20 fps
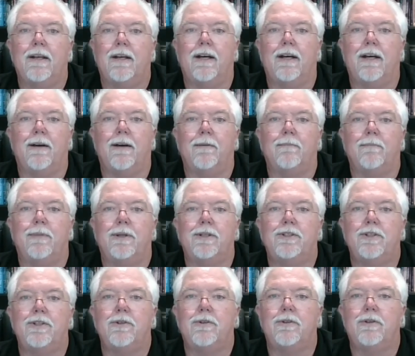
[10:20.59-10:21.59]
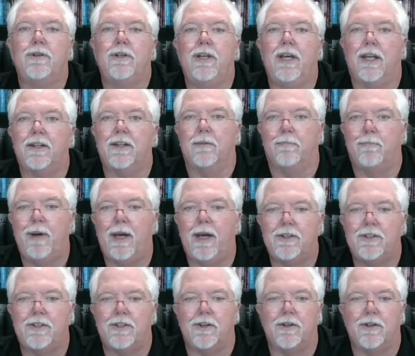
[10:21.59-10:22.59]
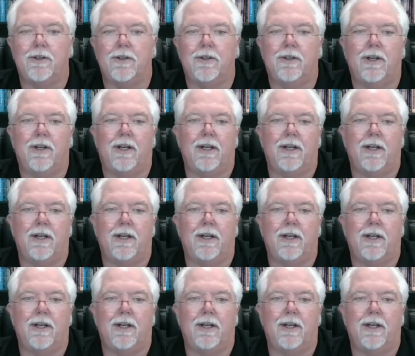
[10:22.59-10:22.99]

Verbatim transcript: uh, but you get the picture.